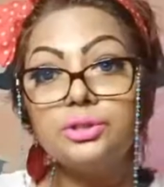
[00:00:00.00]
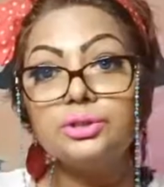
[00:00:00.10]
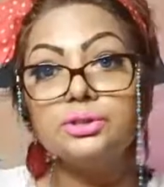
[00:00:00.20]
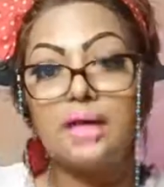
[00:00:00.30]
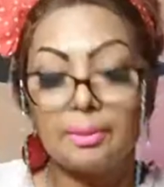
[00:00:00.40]

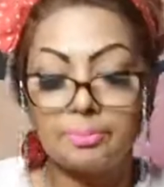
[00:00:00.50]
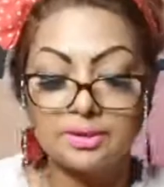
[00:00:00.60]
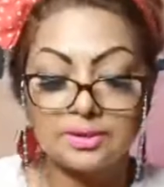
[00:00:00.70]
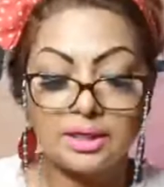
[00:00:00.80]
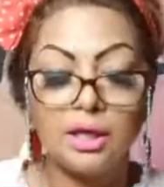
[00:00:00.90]

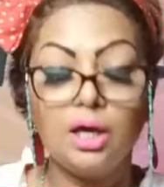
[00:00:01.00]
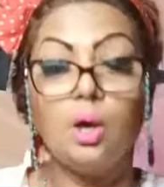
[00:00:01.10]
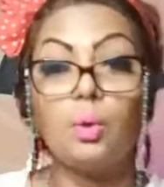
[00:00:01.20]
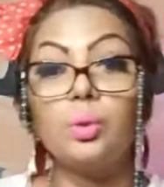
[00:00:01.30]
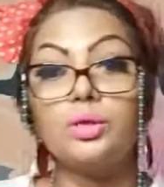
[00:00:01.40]
happens, yeah,
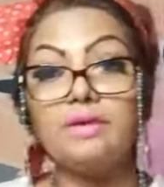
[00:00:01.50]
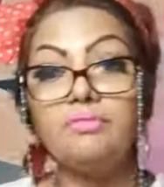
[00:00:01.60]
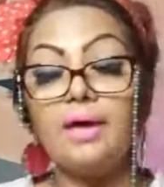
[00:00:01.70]
whatever